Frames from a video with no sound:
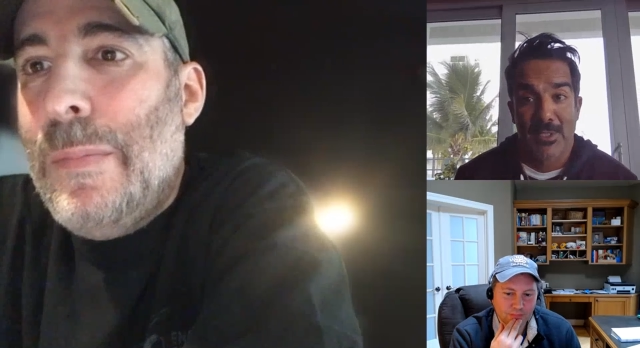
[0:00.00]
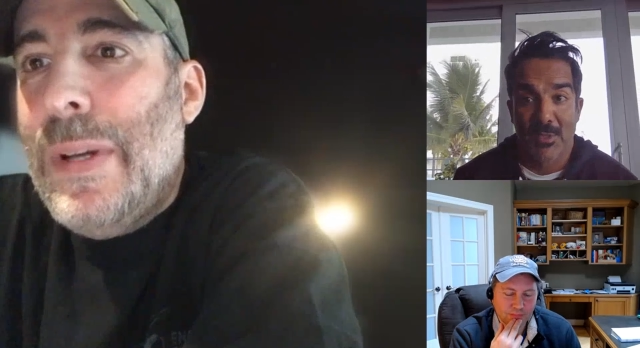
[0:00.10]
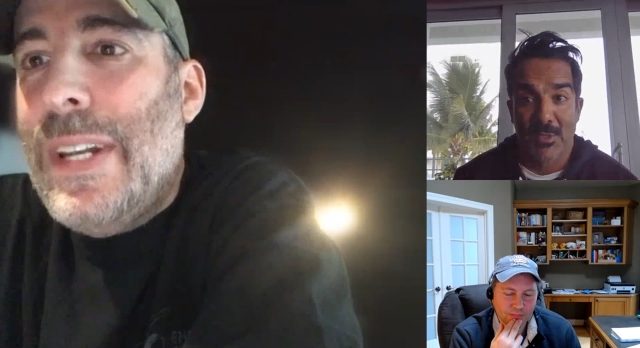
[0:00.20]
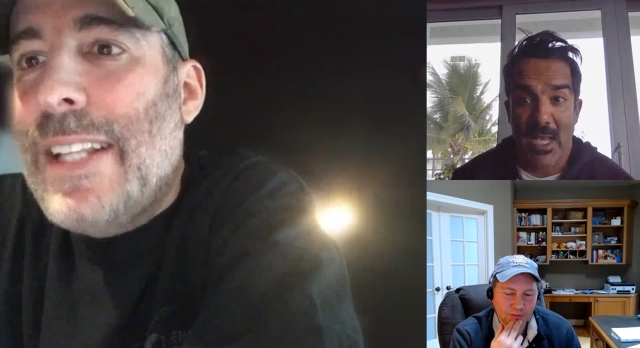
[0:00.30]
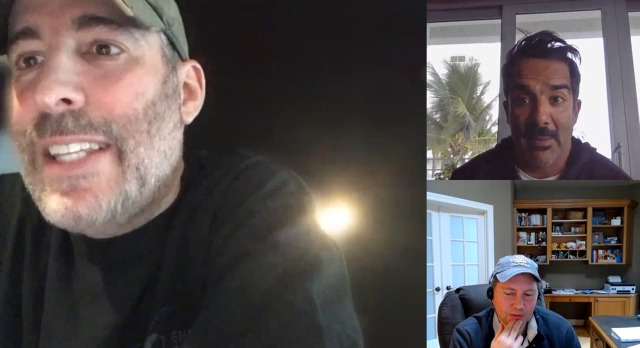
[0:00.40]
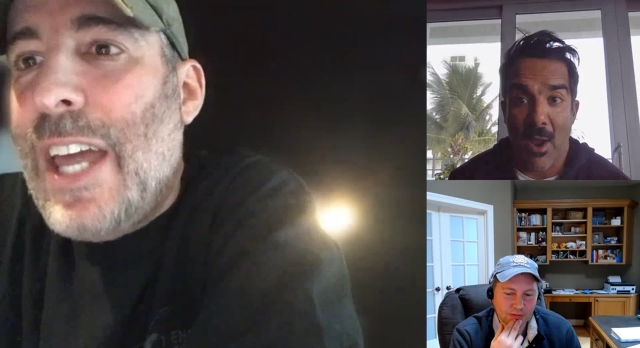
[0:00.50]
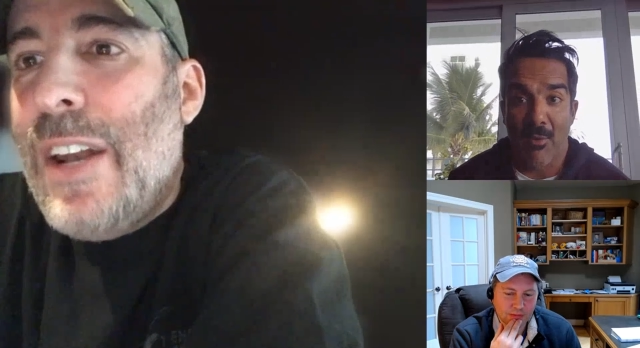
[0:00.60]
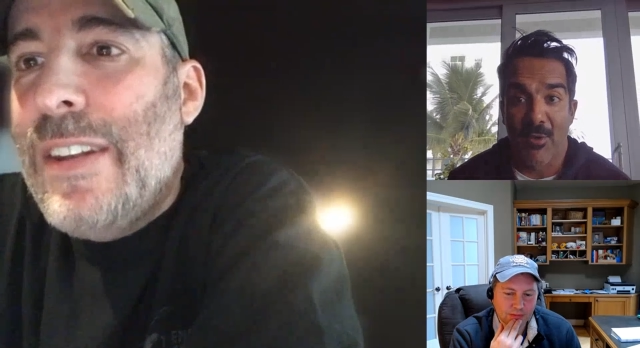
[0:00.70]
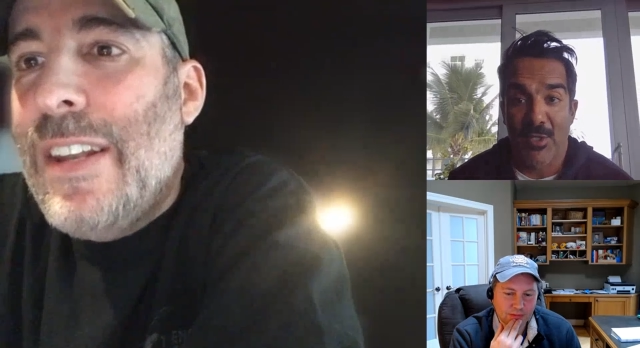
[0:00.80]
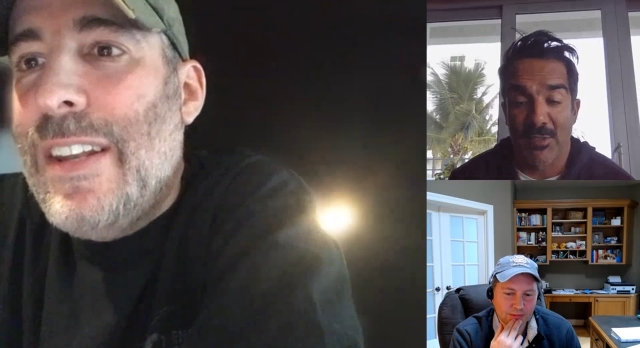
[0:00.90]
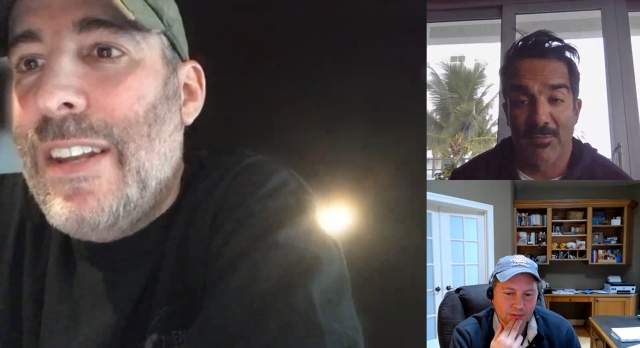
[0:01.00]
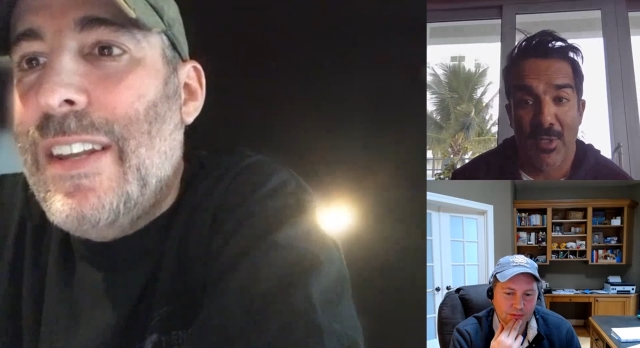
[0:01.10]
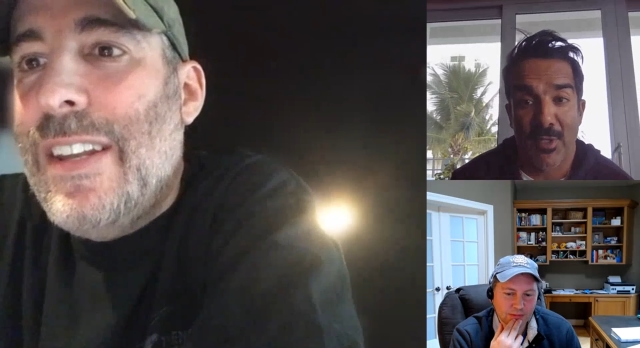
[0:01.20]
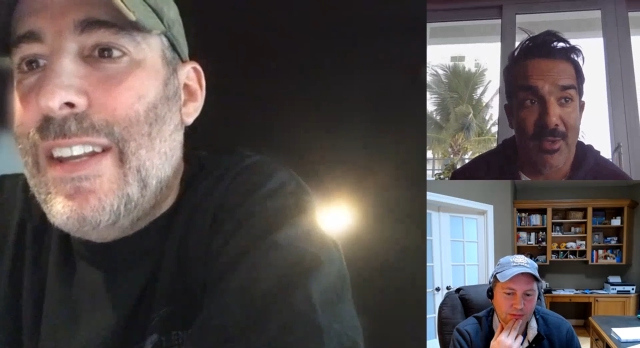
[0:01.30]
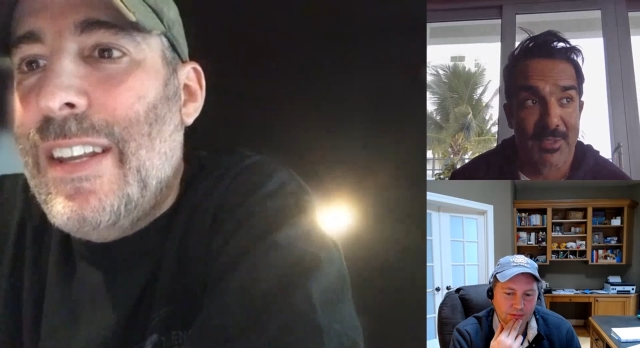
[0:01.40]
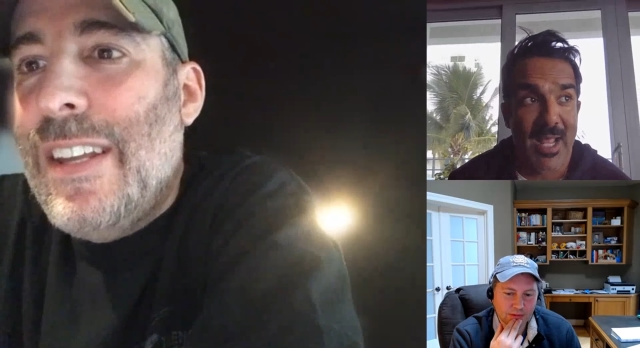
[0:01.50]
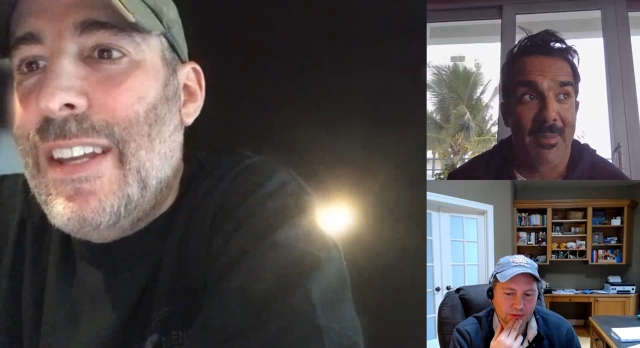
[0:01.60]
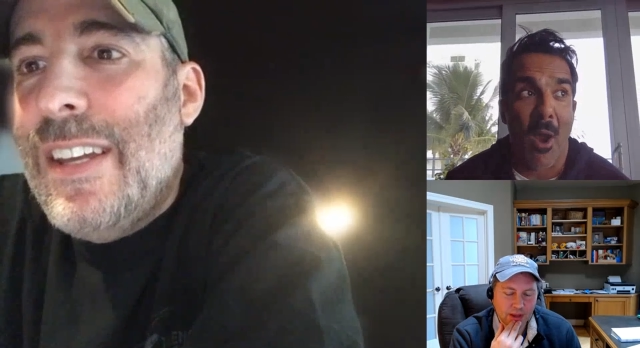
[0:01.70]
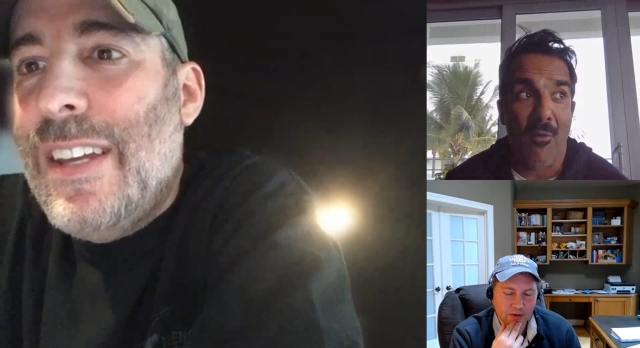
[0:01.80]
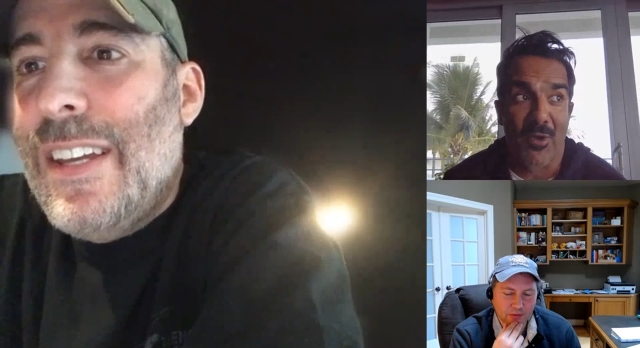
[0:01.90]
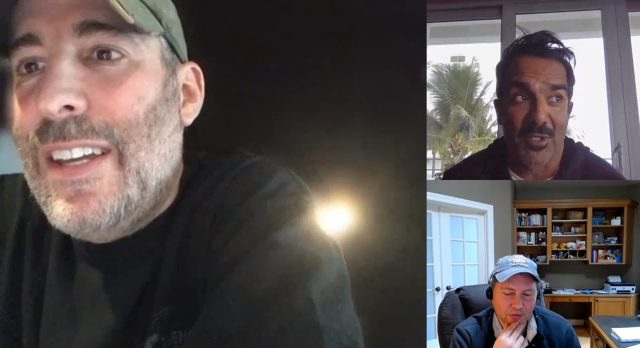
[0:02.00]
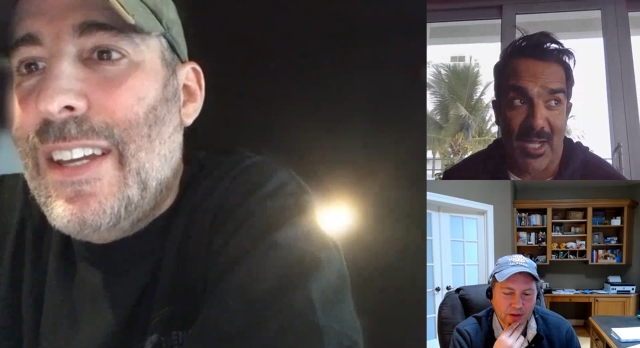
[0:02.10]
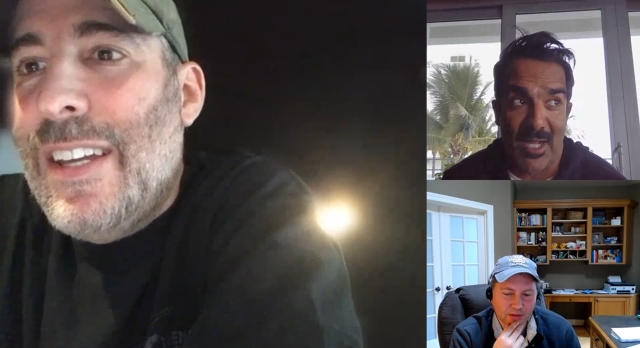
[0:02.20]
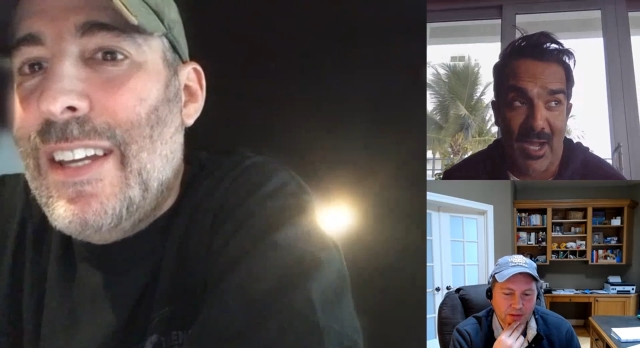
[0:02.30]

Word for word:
Speaker 1: so, it's kind of a version of it's kind of no